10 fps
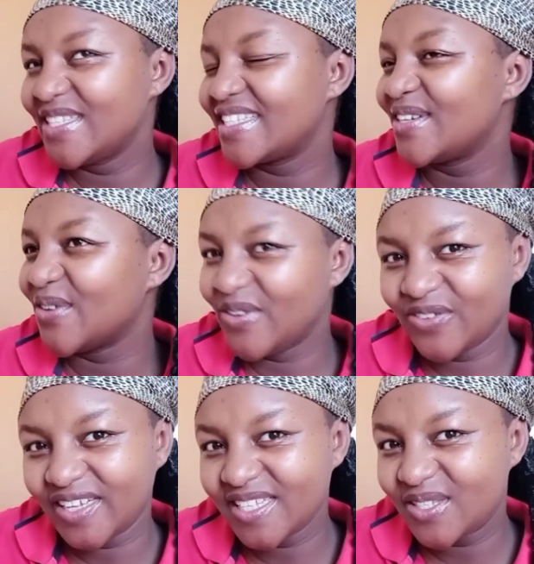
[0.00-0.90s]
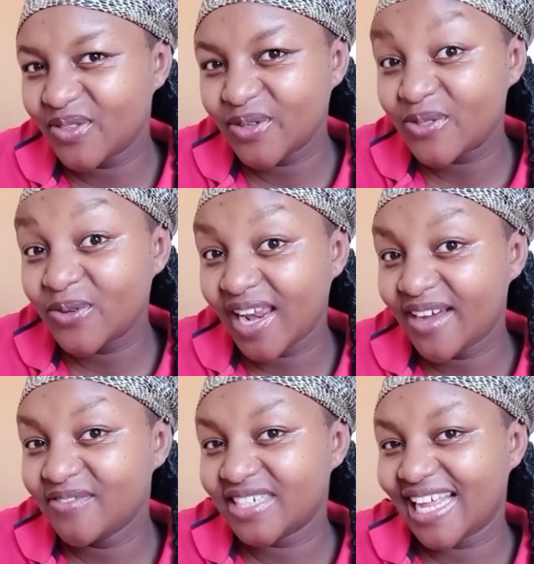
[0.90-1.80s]
No offense to those who love
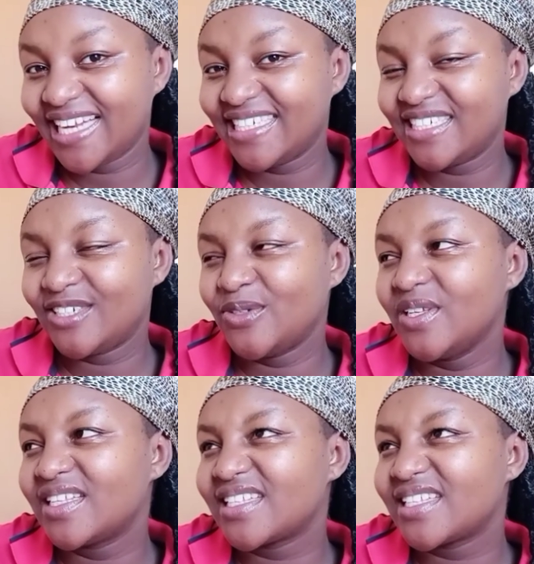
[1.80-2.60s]
reality shows,